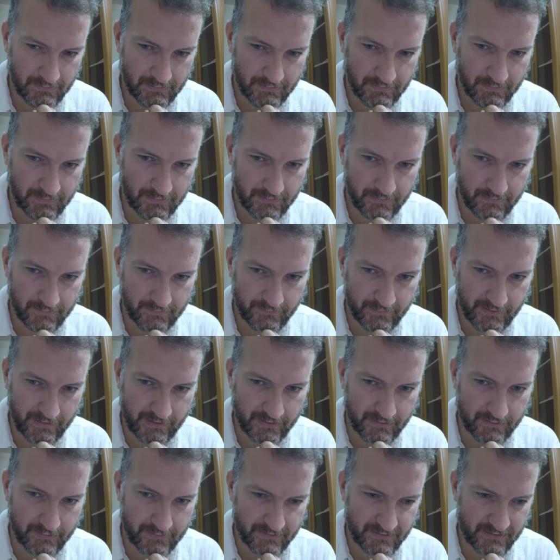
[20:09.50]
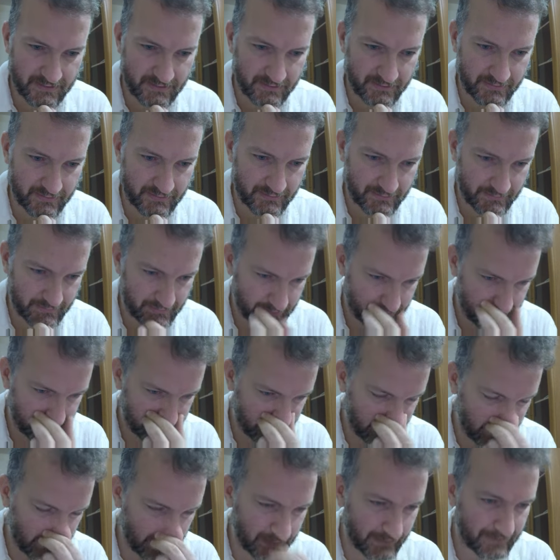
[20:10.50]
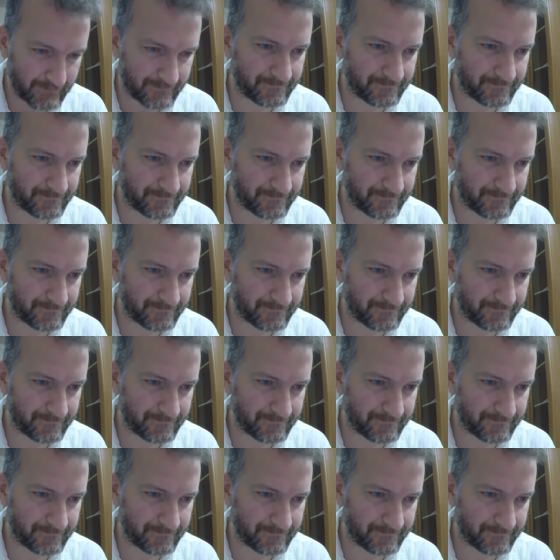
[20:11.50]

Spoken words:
Oh man, it's not there yet.